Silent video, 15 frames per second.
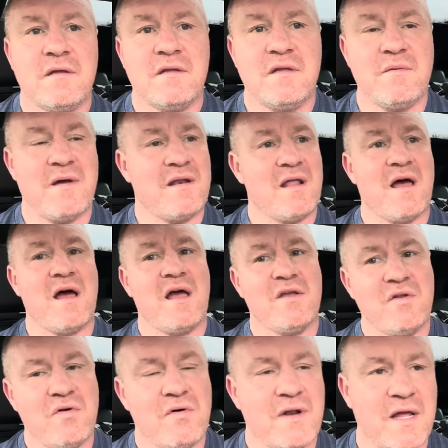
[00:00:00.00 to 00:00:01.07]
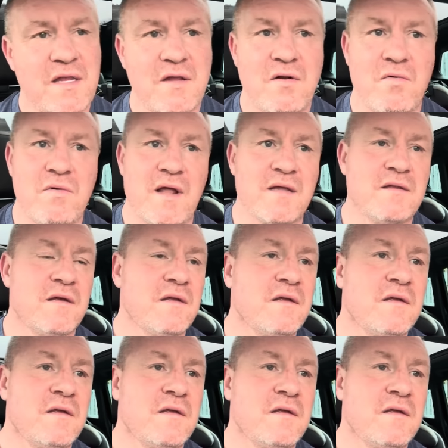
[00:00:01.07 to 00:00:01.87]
He went, nah, you're all right, you know, lad.